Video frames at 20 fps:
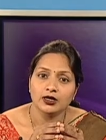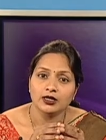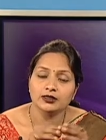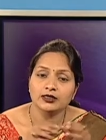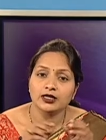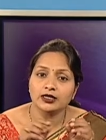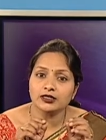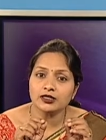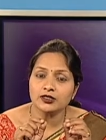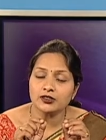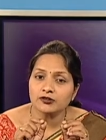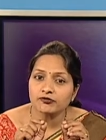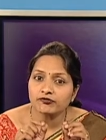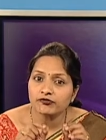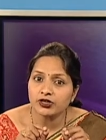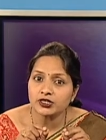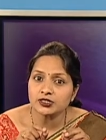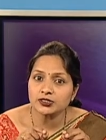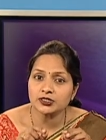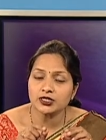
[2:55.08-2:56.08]
That is,
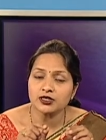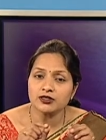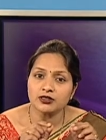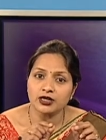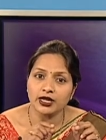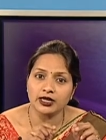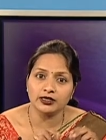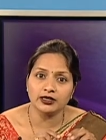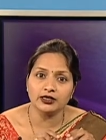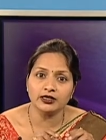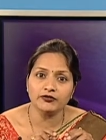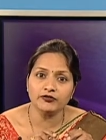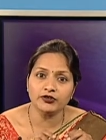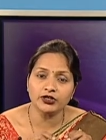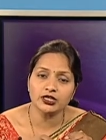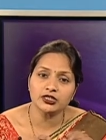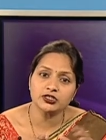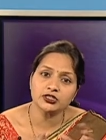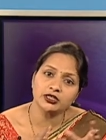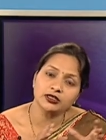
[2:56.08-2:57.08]
first is
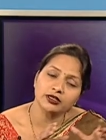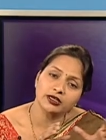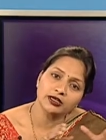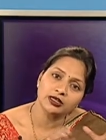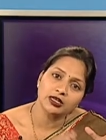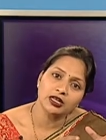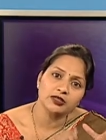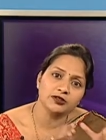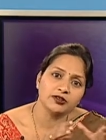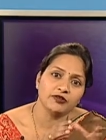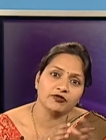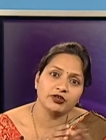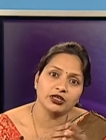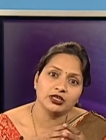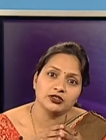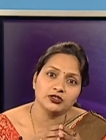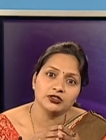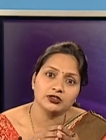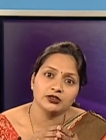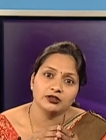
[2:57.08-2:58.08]
identification and
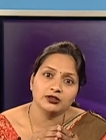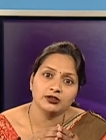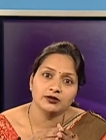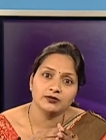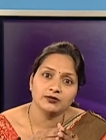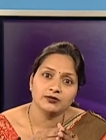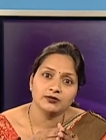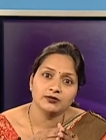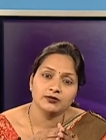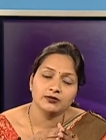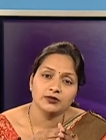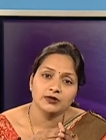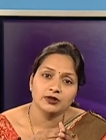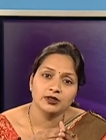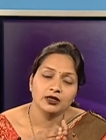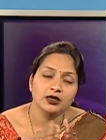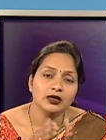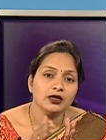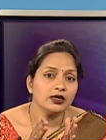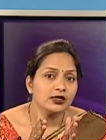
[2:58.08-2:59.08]
classification.
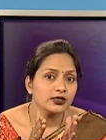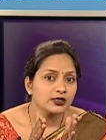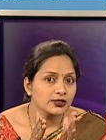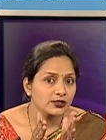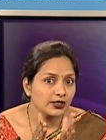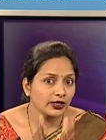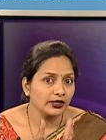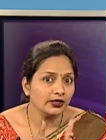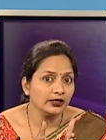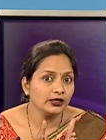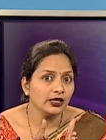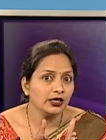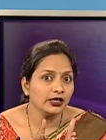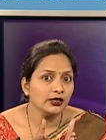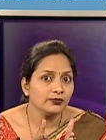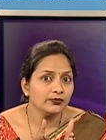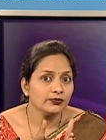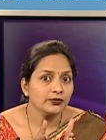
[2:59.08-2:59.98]
Secondly,